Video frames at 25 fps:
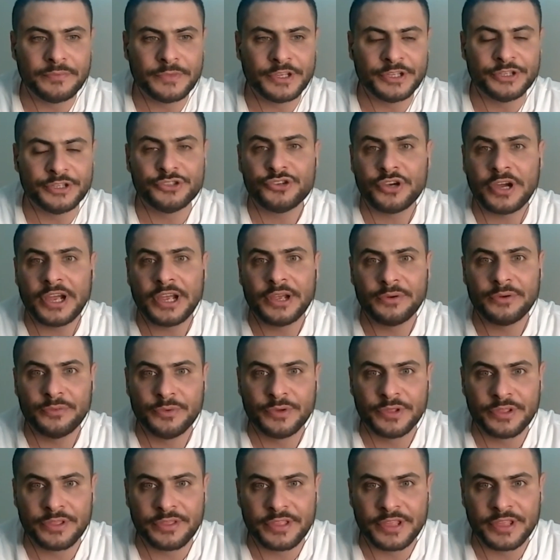enjoy
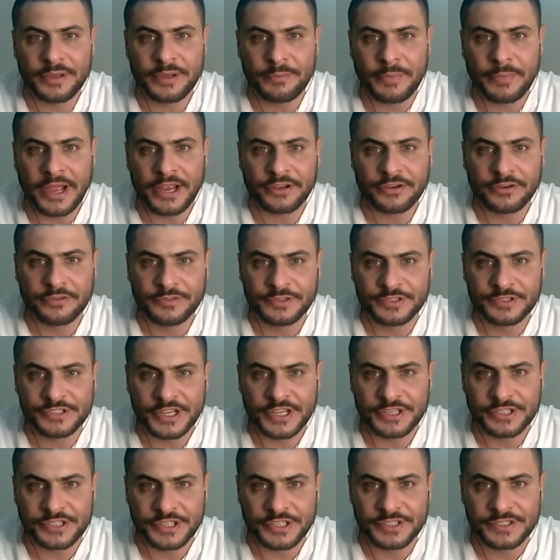with my
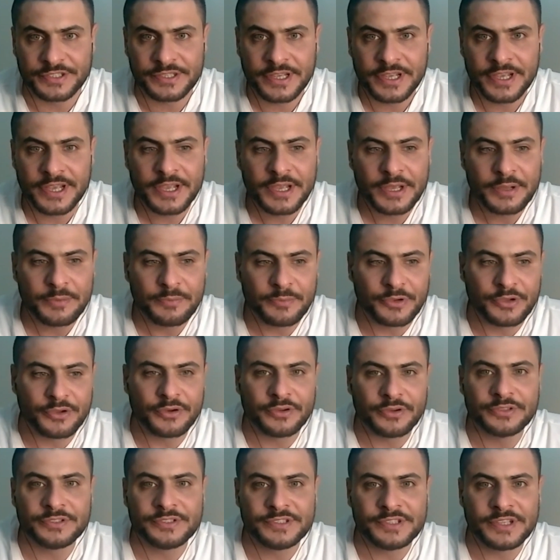conversations
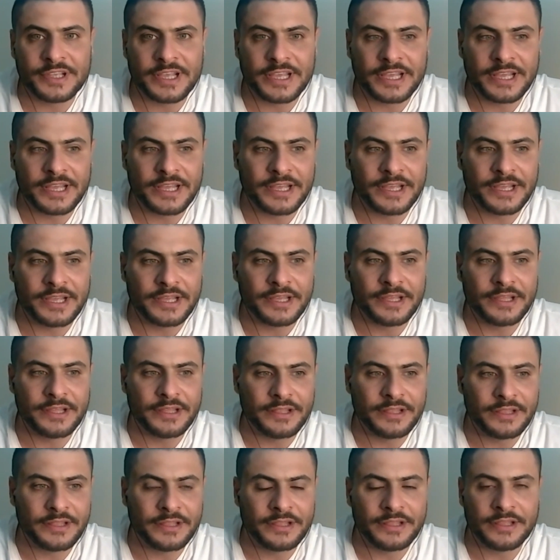because
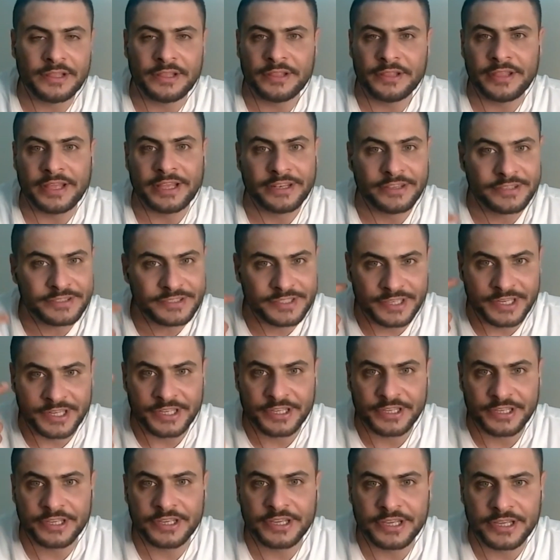they
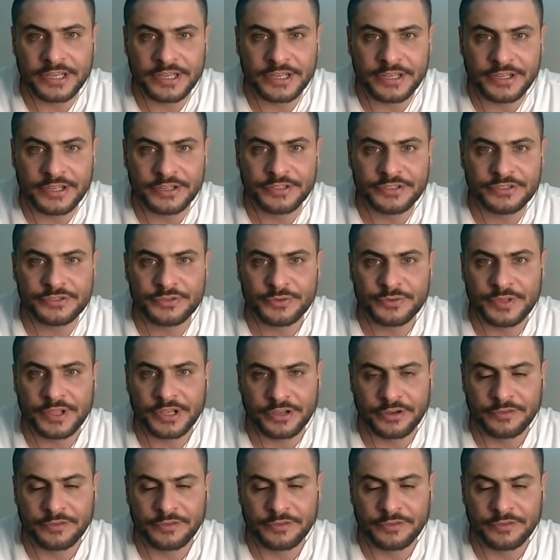listening to the